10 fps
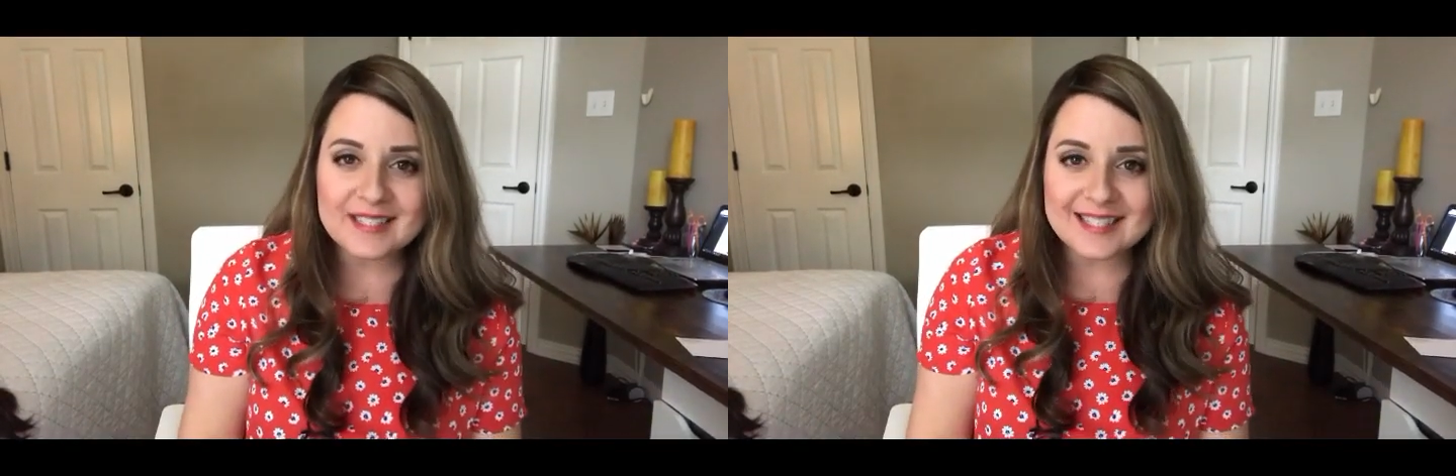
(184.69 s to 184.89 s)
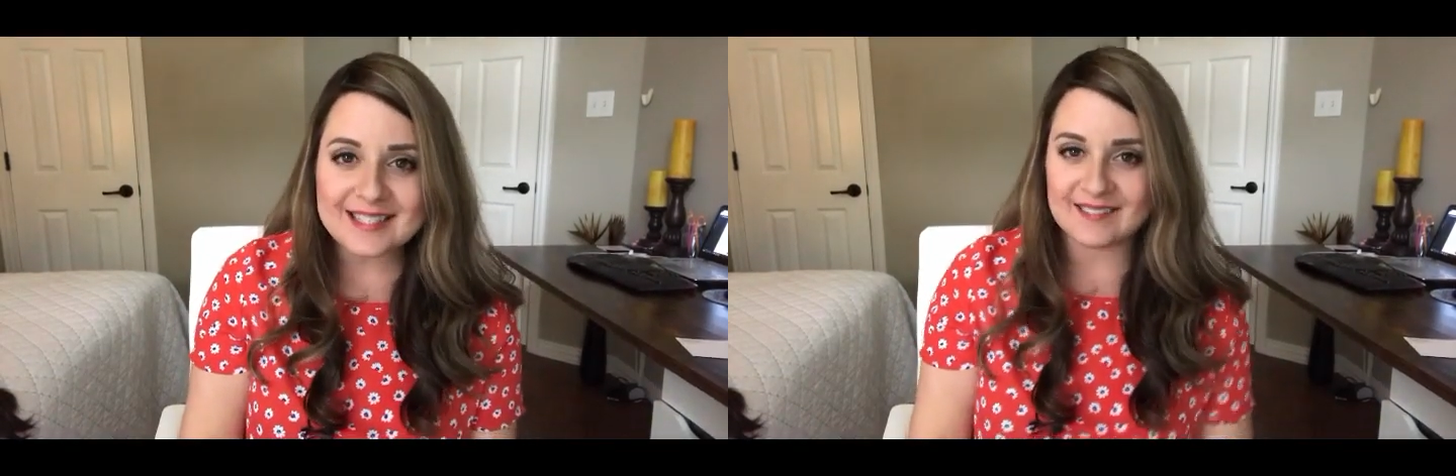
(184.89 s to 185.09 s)

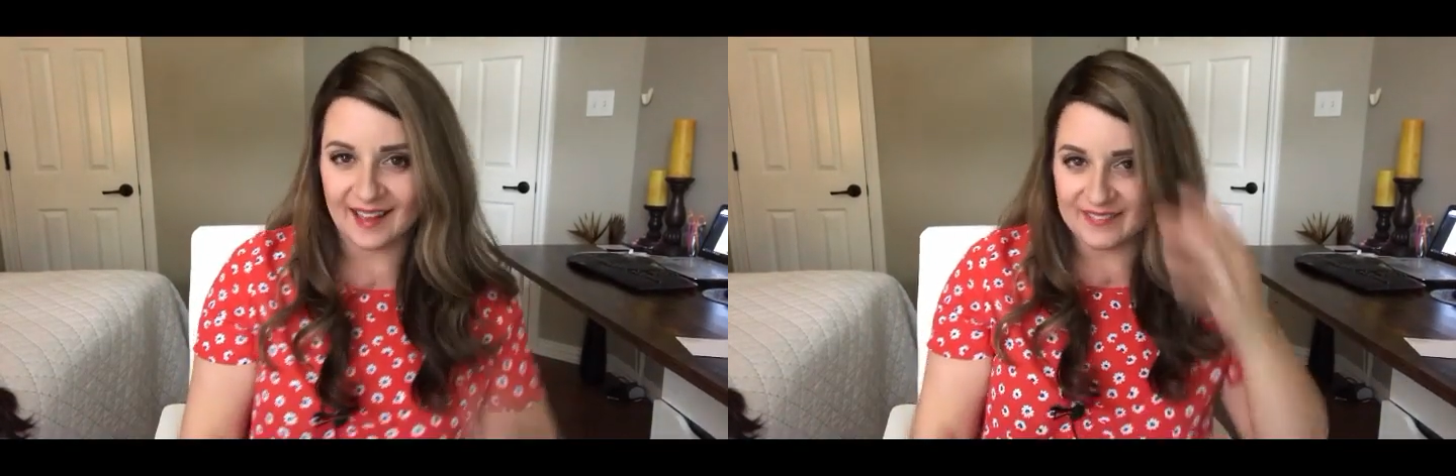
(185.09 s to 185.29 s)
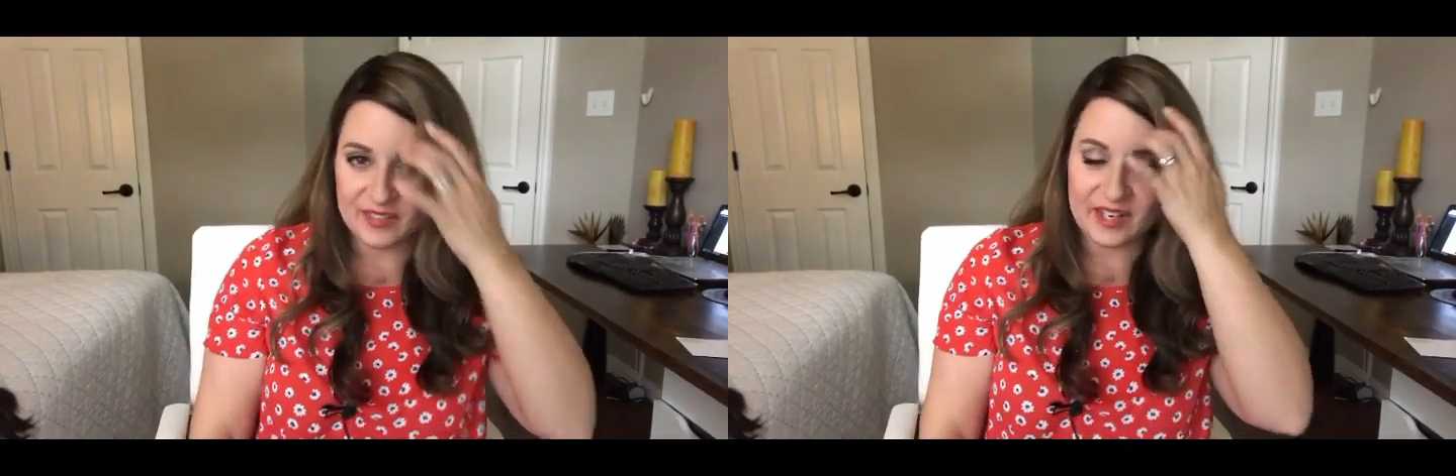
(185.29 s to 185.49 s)
decent
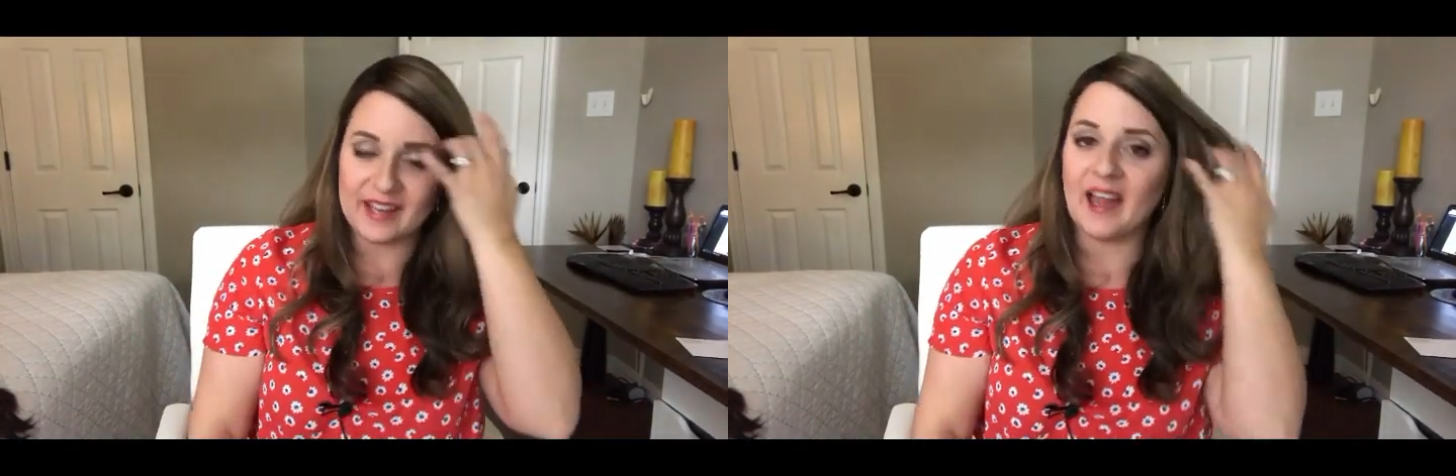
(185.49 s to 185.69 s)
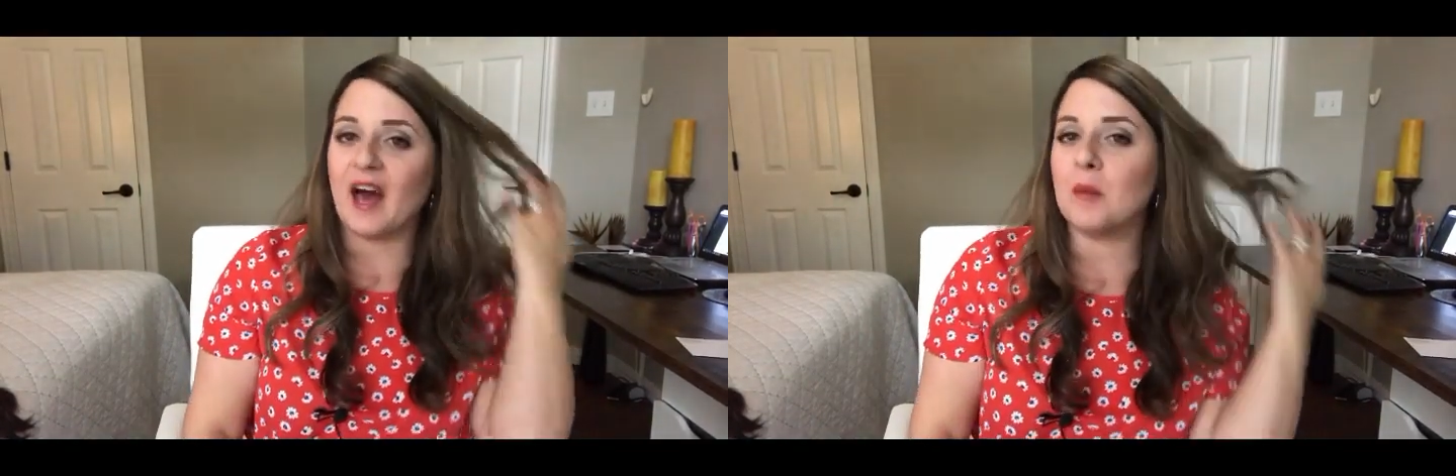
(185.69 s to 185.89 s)
light that I
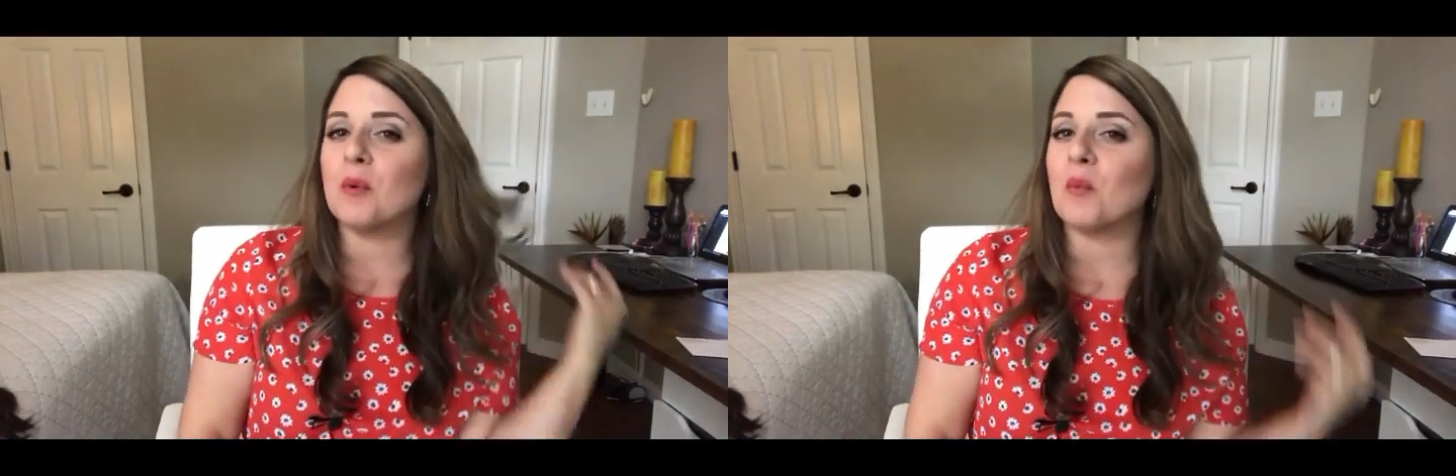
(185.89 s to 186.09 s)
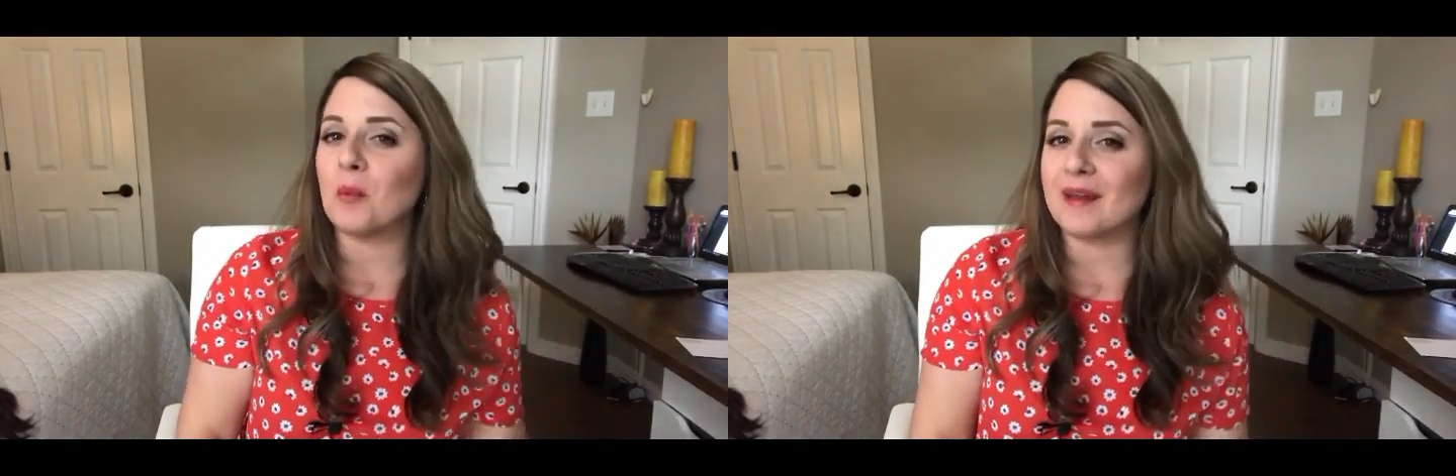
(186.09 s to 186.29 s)
had,
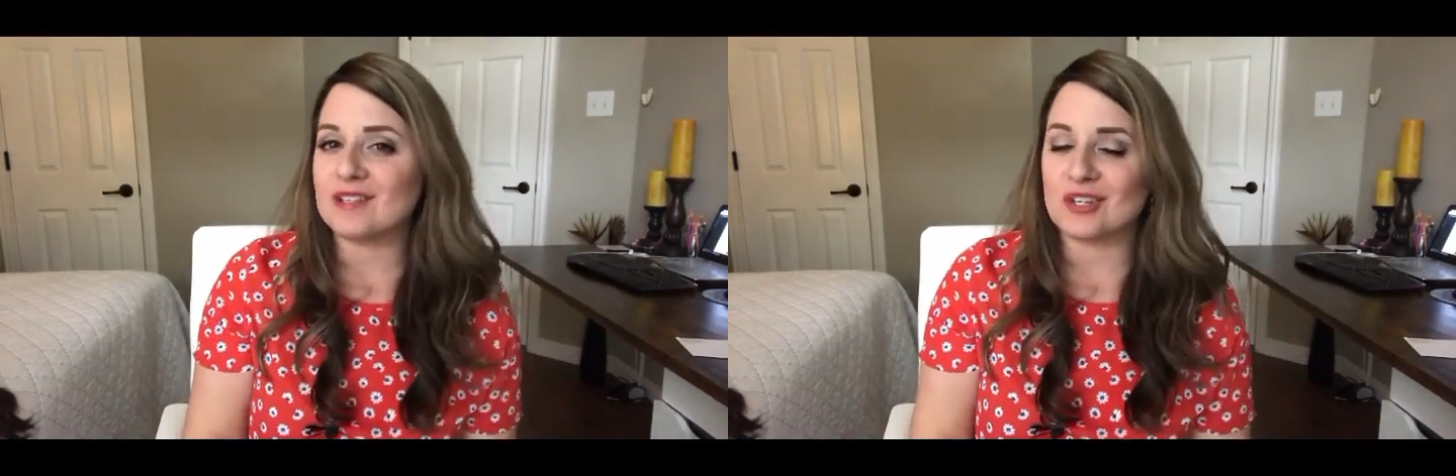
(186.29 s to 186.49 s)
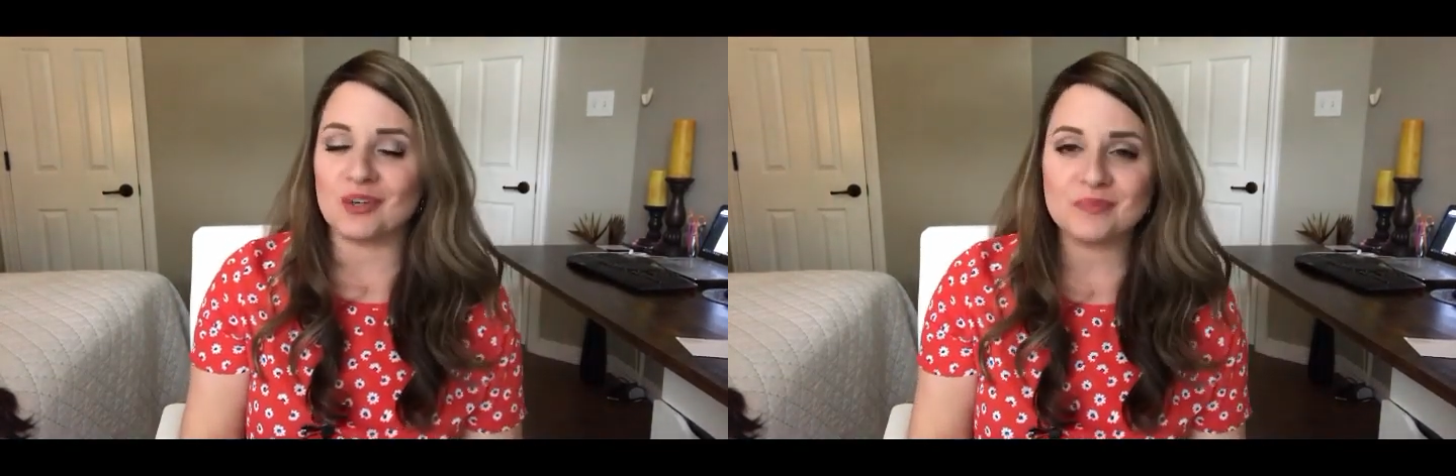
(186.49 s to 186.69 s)
but we'll make
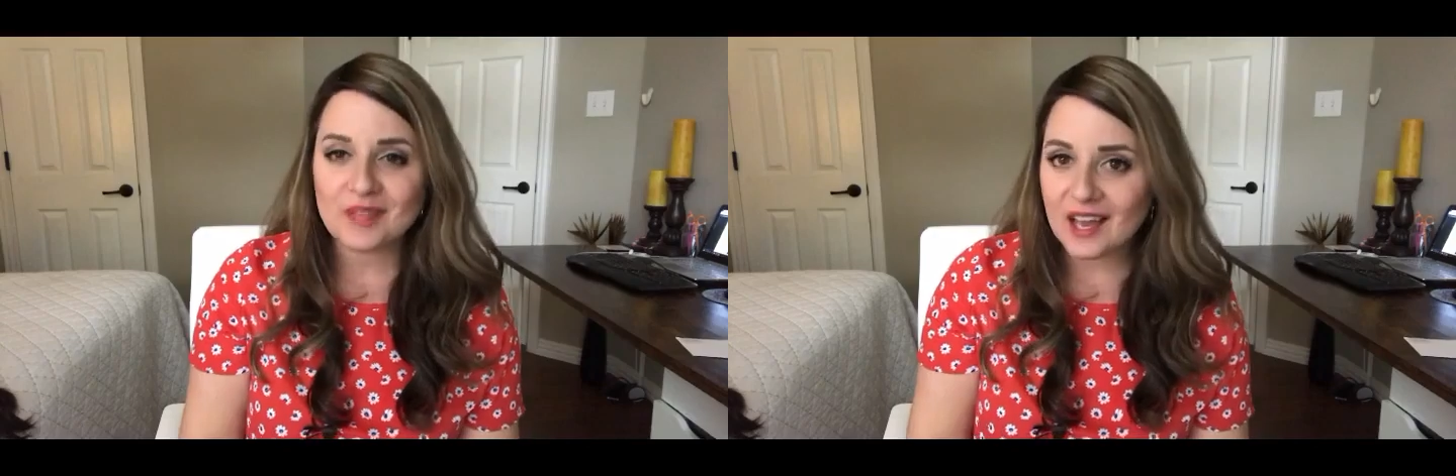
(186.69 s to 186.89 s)
do.